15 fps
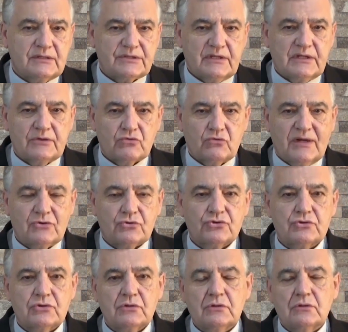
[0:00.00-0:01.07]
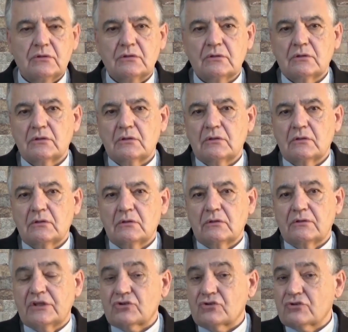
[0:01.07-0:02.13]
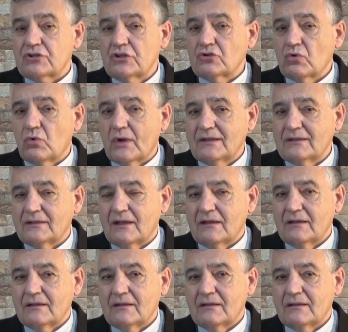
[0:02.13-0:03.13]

those who die because of abortion pill,